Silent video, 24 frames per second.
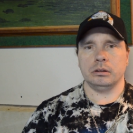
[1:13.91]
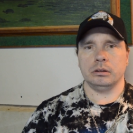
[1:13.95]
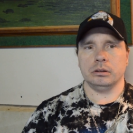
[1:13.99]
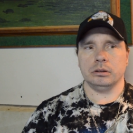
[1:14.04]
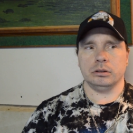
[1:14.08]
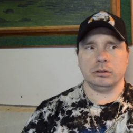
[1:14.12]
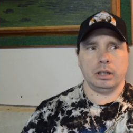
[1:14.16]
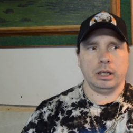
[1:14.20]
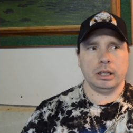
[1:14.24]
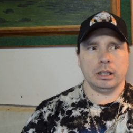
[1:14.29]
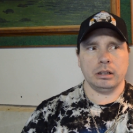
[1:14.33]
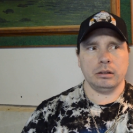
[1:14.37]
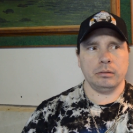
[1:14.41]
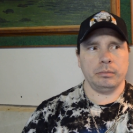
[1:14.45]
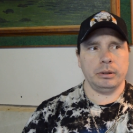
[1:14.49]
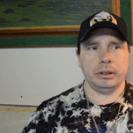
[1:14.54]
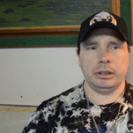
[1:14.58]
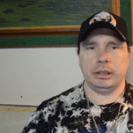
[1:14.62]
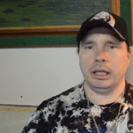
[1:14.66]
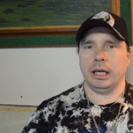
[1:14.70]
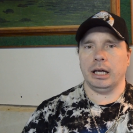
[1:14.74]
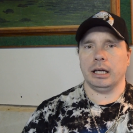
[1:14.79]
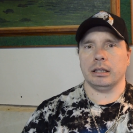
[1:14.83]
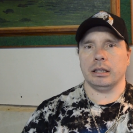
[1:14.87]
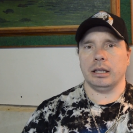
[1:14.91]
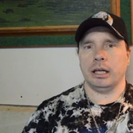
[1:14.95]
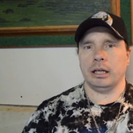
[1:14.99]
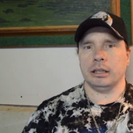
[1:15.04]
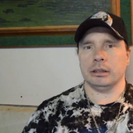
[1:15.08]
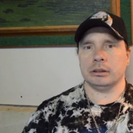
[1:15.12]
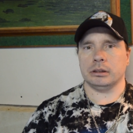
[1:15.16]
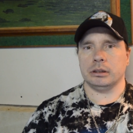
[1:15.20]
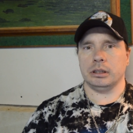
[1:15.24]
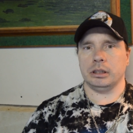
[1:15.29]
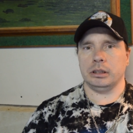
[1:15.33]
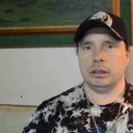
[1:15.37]
So I had a little bit of that
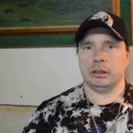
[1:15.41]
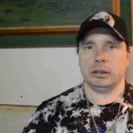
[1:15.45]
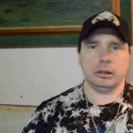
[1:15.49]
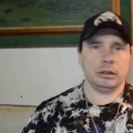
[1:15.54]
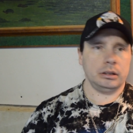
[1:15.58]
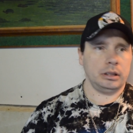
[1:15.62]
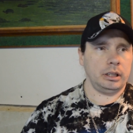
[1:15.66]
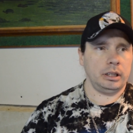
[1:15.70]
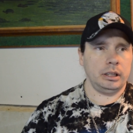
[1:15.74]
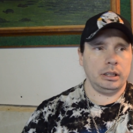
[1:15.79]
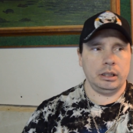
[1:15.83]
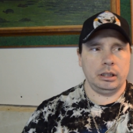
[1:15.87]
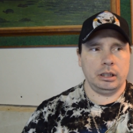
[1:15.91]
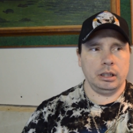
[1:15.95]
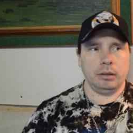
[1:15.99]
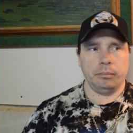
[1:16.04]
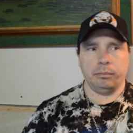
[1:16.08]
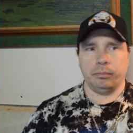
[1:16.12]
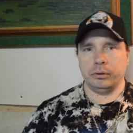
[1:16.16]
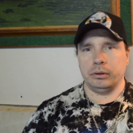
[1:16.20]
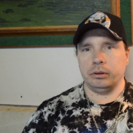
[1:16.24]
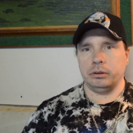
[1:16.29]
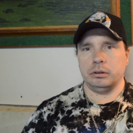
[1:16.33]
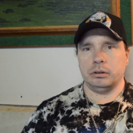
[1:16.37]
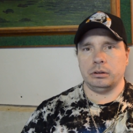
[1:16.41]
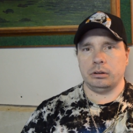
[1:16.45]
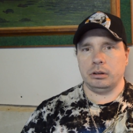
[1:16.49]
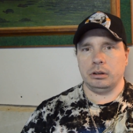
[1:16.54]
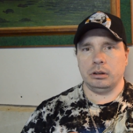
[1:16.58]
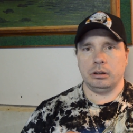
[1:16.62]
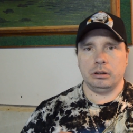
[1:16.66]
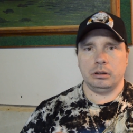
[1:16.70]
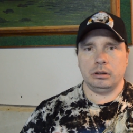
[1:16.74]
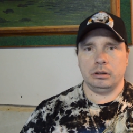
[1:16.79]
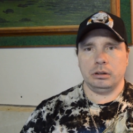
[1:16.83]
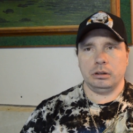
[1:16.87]
last night and heated up and
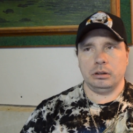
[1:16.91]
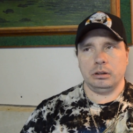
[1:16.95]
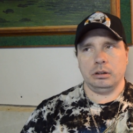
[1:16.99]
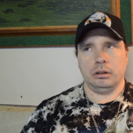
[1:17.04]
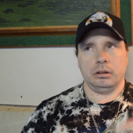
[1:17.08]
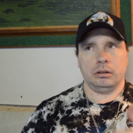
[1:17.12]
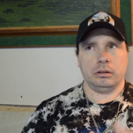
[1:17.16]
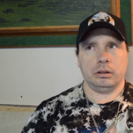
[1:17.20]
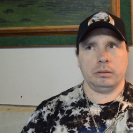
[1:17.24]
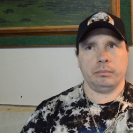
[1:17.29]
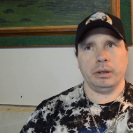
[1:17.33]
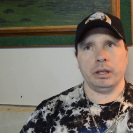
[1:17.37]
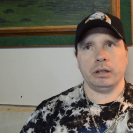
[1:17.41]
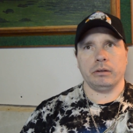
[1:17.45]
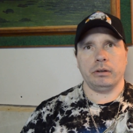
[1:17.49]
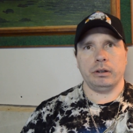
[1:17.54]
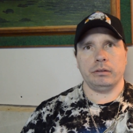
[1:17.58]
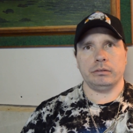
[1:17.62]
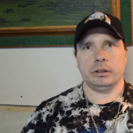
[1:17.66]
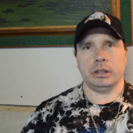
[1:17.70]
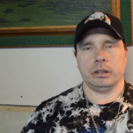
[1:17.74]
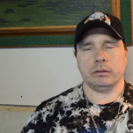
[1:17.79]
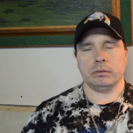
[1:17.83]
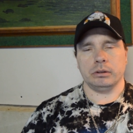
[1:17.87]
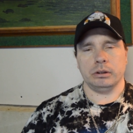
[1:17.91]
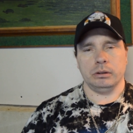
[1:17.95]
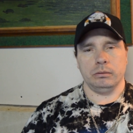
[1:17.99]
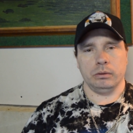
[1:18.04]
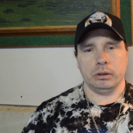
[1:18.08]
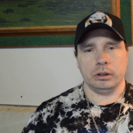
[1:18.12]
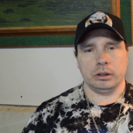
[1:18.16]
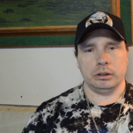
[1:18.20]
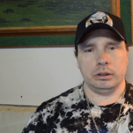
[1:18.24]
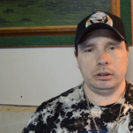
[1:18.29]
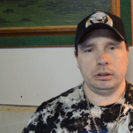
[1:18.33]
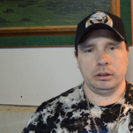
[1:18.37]
well the microwave's not really
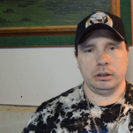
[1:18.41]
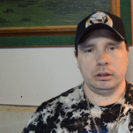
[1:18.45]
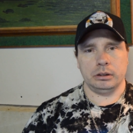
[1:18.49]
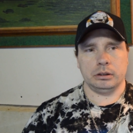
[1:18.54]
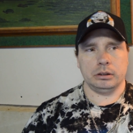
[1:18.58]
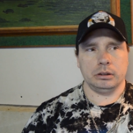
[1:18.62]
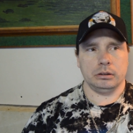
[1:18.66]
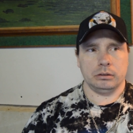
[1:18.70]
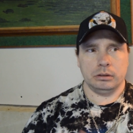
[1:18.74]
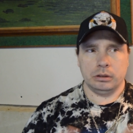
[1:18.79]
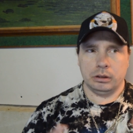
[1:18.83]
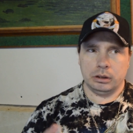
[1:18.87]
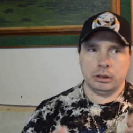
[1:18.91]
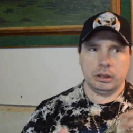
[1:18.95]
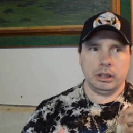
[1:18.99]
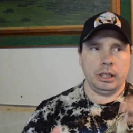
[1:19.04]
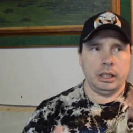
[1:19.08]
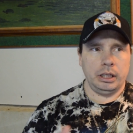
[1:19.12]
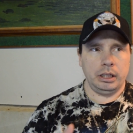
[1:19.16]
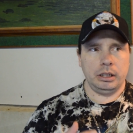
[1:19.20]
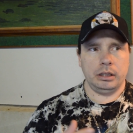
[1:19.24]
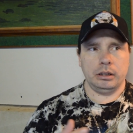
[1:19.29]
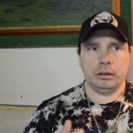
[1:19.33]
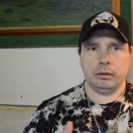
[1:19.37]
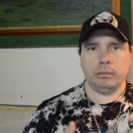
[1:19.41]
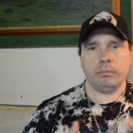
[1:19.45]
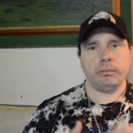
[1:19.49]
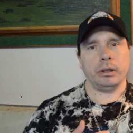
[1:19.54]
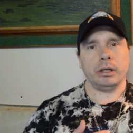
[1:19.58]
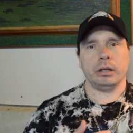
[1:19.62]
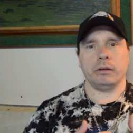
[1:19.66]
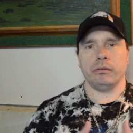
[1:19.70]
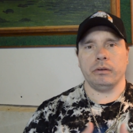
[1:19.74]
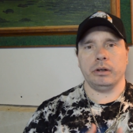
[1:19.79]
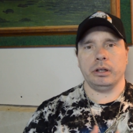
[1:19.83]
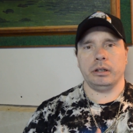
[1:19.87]
working too good so heating the
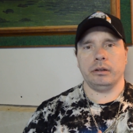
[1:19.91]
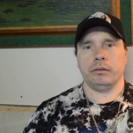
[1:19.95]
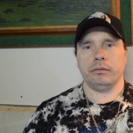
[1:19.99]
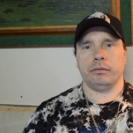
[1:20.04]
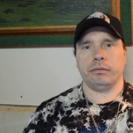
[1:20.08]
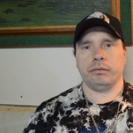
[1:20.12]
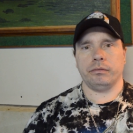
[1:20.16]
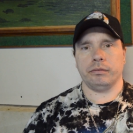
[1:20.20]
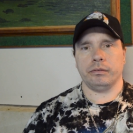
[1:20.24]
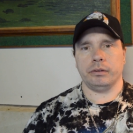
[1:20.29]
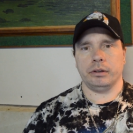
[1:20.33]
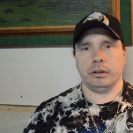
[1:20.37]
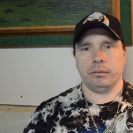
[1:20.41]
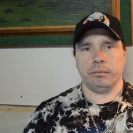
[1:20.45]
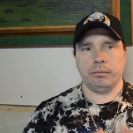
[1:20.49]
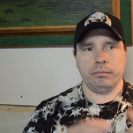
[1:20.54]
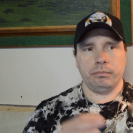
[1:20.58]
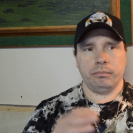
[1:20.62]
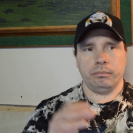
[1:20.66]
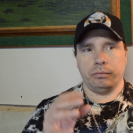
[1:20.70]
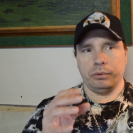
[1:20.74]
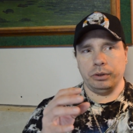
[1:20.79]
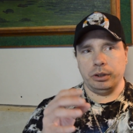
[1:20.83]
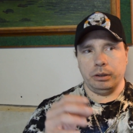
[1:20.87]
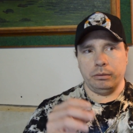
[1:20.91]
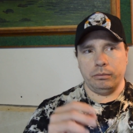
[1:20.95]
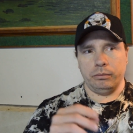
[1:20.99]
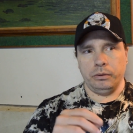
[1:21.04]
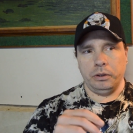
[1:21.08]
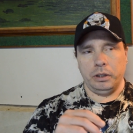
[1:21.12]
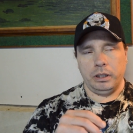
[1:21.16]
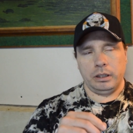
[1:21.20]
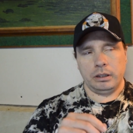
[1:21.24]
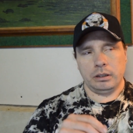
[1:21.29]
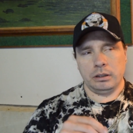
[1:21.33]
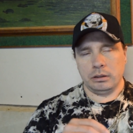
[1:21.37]
microwave when the,
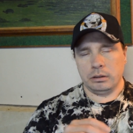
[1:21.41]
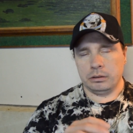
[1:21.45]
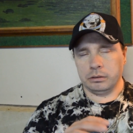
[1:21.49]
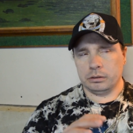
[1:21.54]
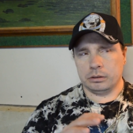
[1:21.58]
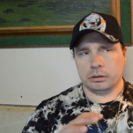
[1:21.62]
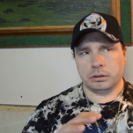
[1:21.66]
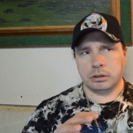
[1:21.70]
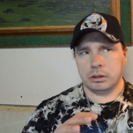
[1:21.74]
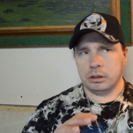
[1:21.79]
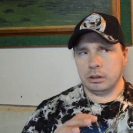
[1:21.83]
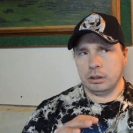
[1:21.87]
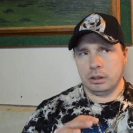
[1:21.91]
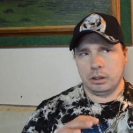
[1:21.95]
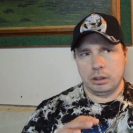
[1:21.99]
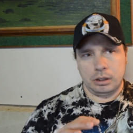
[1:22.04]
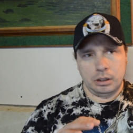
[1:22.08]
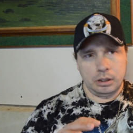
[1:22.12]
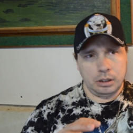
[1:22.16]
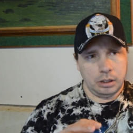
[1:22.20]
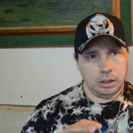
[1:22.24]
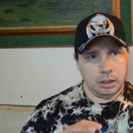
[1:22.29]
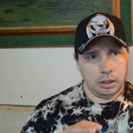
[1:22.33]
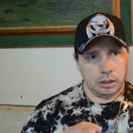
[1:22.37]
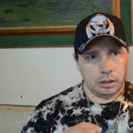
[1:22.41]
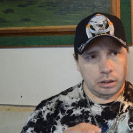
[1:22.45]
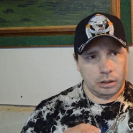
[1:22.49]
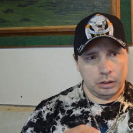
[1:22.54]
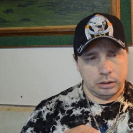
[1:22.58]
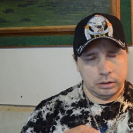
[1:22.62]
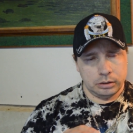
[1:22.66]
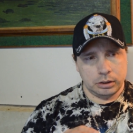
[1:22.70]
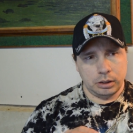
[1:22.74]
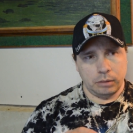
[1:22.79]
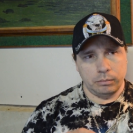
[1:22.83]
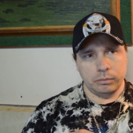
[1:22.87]
yet there's
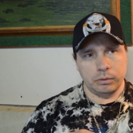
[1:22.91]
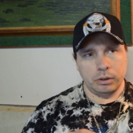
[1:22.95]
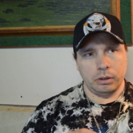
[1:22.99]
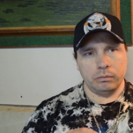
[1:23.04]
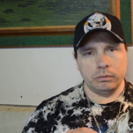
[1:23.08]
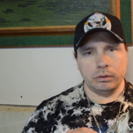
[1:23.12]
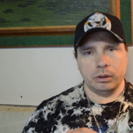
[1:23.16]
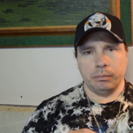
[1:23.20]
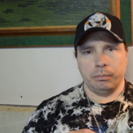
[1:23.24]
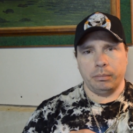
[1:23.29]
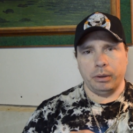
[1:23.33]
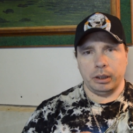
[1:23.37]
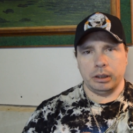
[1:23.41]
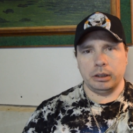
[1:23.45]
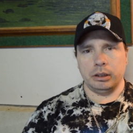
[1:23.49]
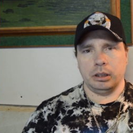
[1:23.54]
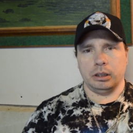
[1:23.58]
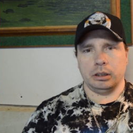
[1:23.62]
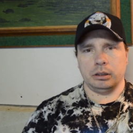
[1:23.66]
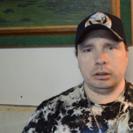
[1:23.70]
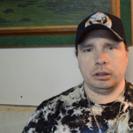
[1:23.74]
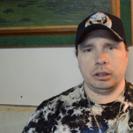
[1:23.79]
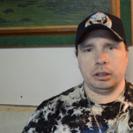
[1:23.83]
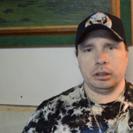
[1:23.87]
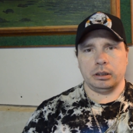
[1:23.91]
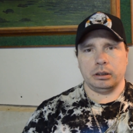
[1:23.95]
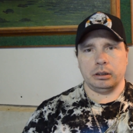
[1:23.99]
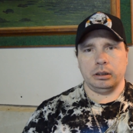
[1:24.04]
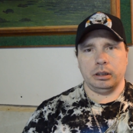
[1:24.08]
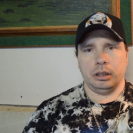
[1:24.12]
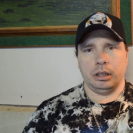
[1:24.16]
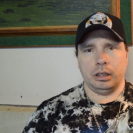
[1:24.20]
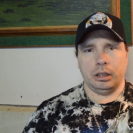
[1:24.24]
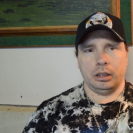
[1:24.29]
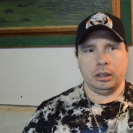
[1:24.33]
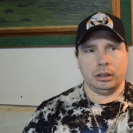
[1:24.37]
something wrong with the button down there
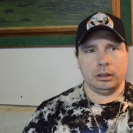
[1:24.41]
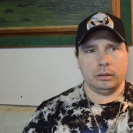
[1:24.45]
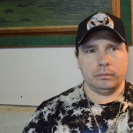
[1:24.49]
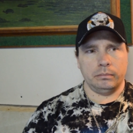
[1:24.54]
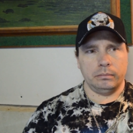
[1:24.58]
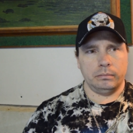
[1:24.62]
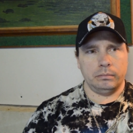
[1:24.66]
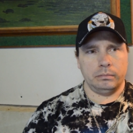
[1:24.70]
um,